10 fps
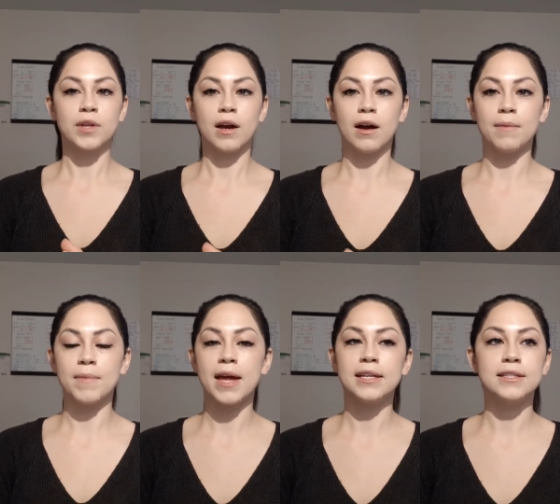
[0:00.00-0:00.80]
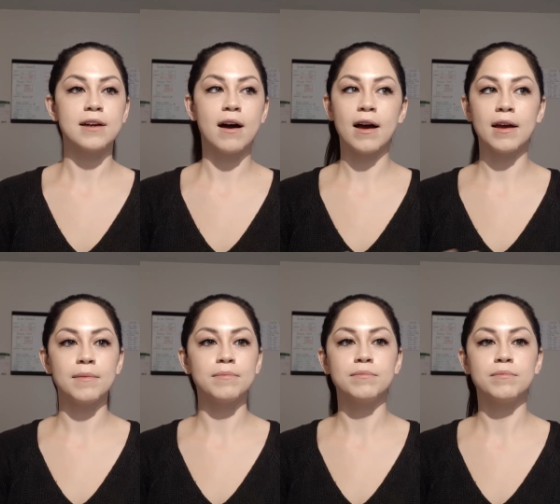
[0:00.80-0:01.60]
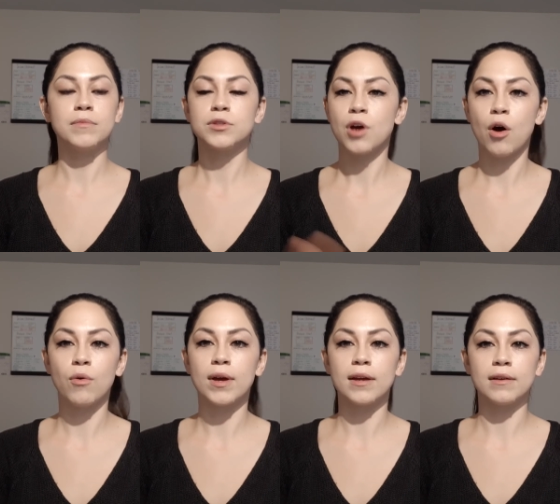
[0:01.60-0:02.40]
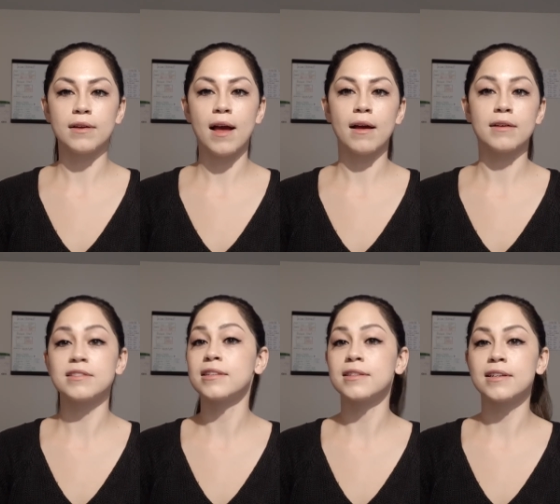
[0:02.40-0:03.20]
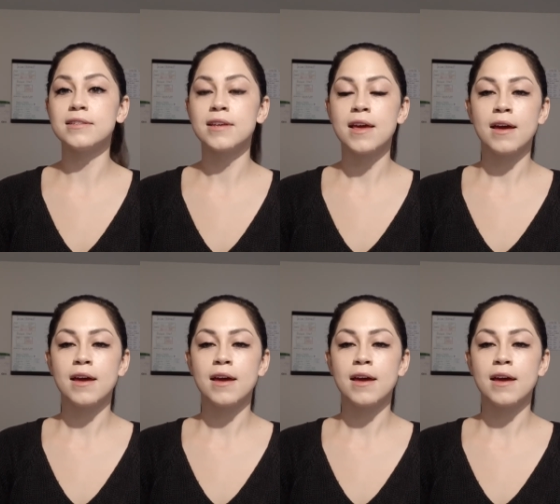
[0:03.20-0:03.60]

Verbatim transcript: um, anytime towing assistance,